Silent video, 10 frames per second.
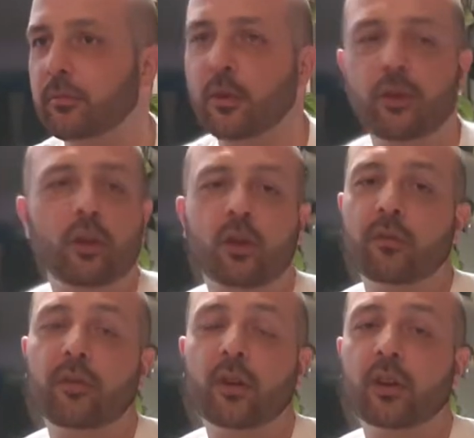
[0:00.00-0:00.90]
You can
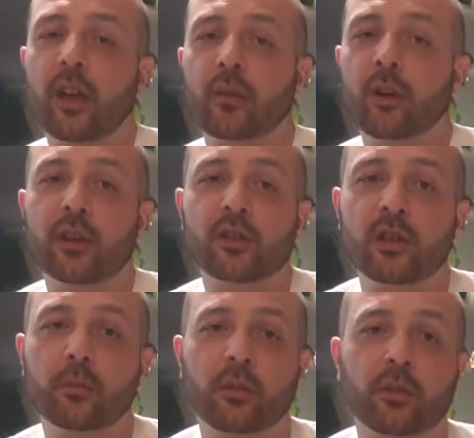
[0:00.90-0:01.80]
follow that
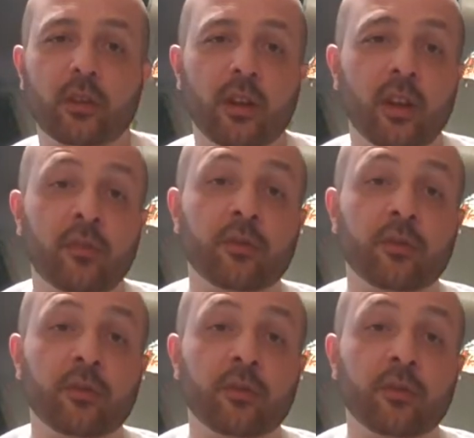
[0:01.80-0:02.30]
regime as if